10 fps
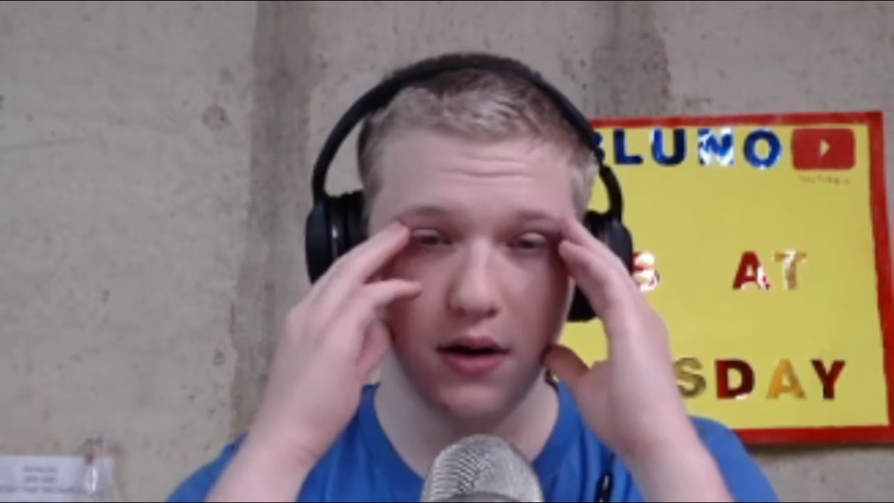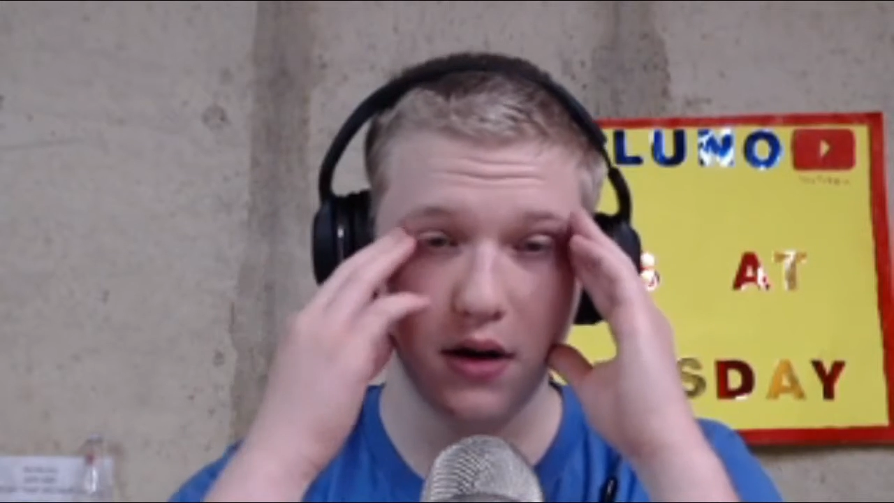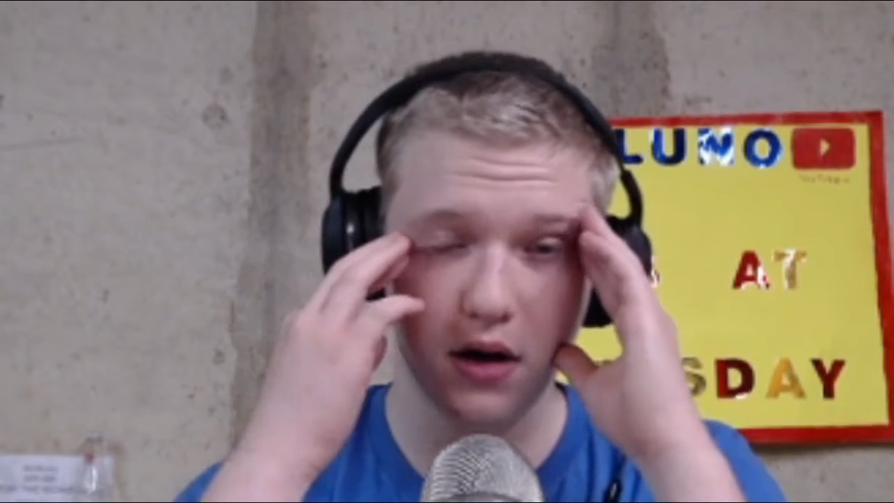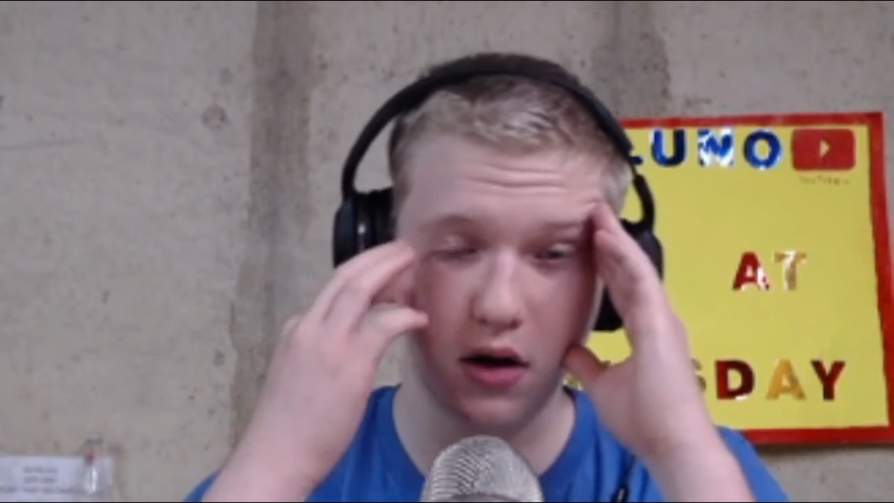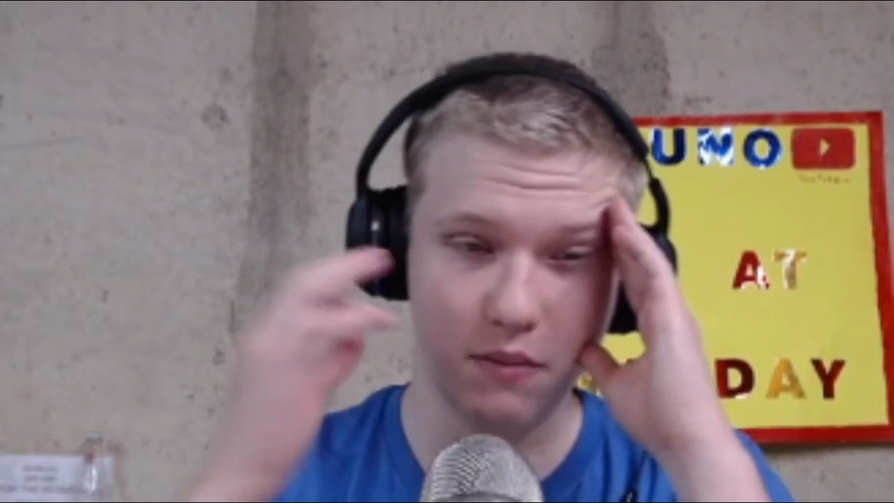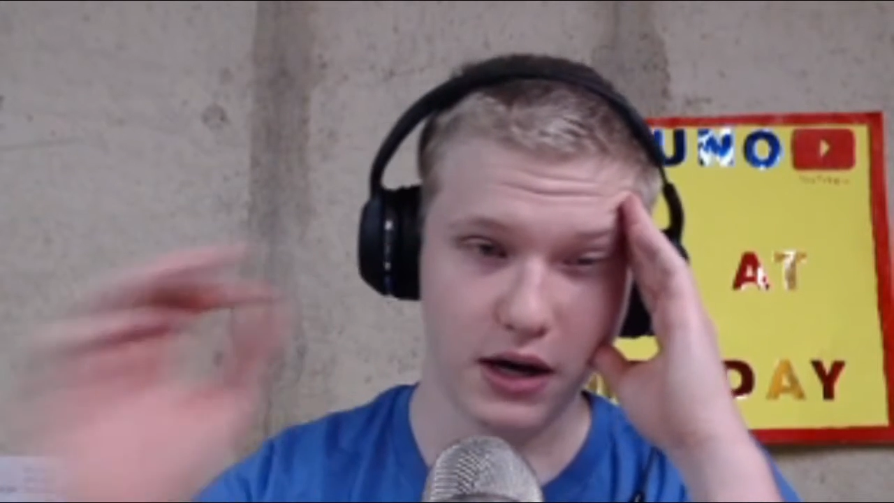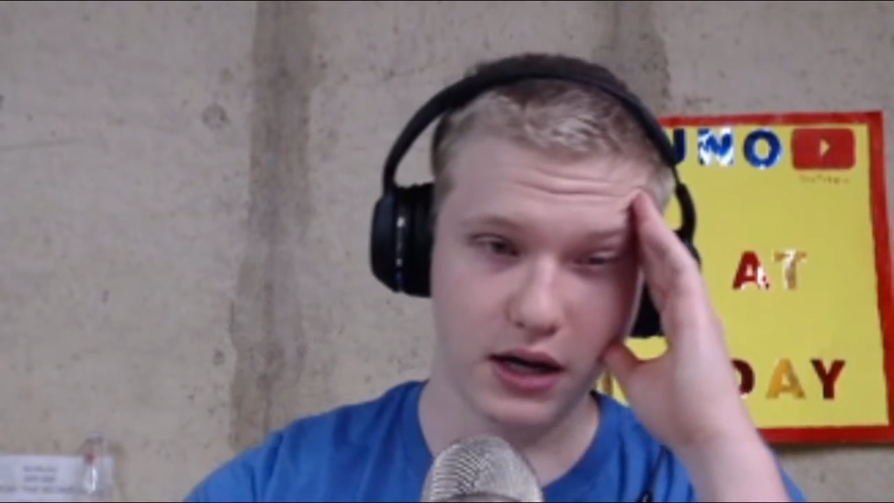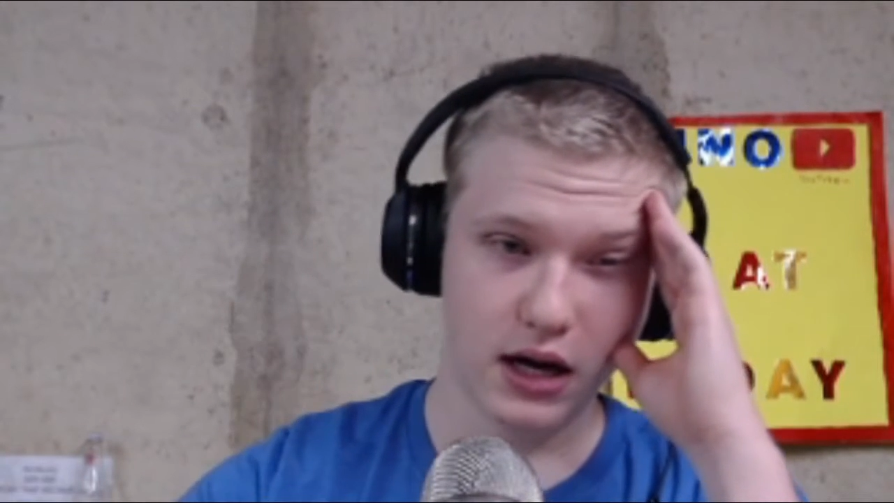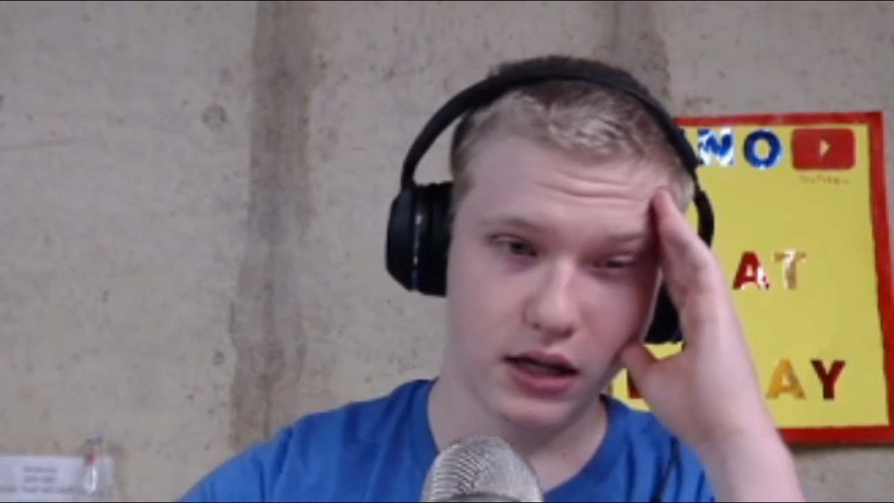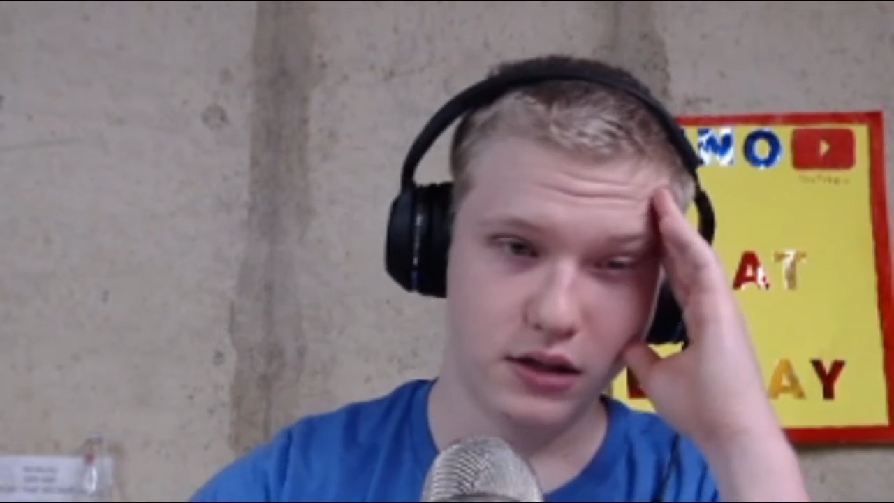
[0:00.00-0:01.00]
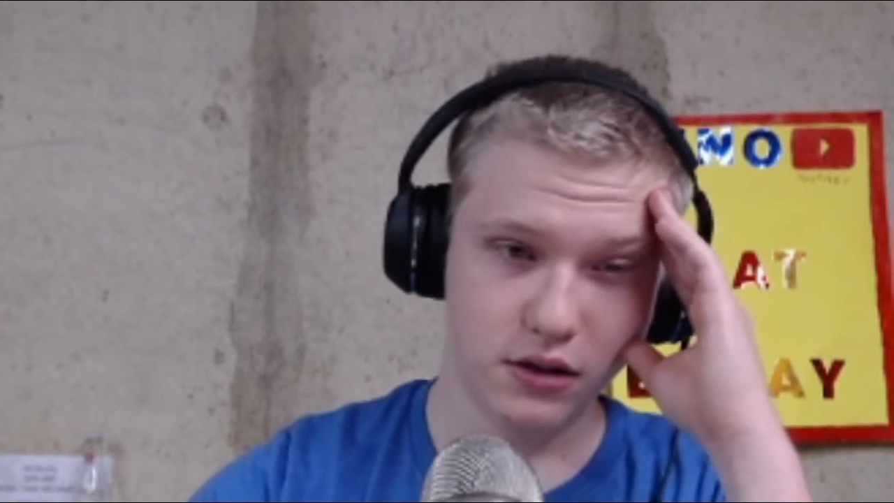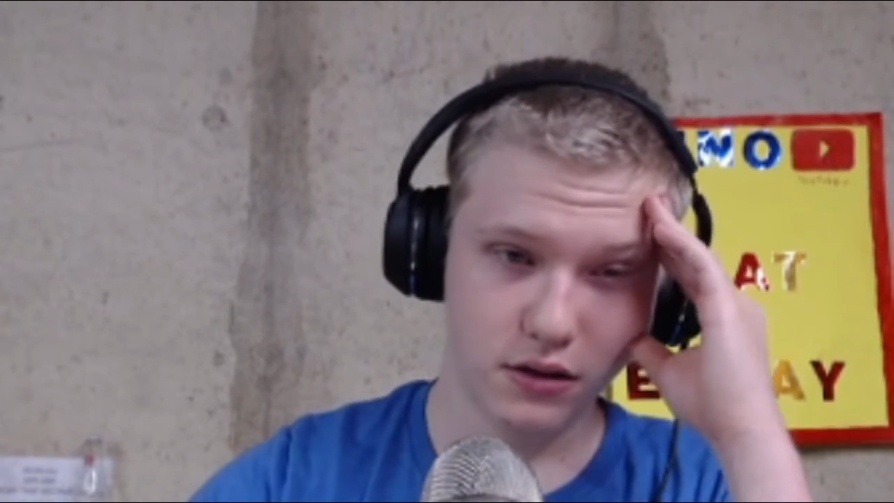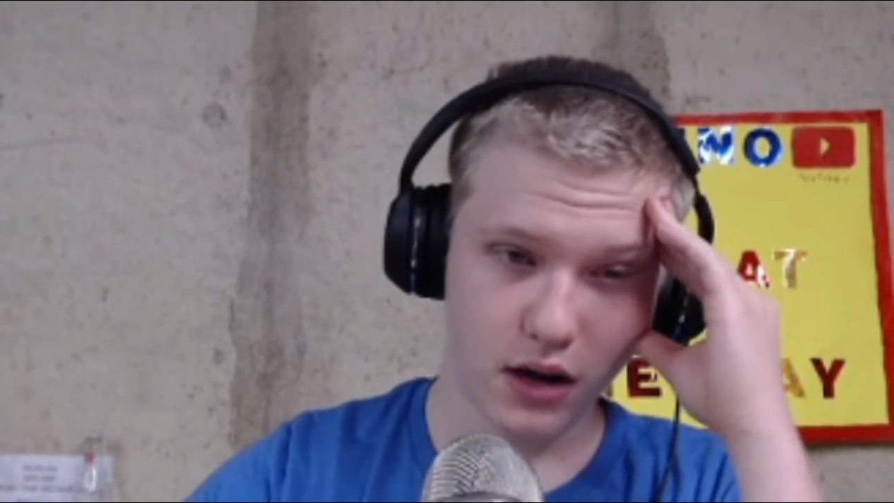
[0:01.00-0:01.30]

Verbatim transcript: Oh my god, dude.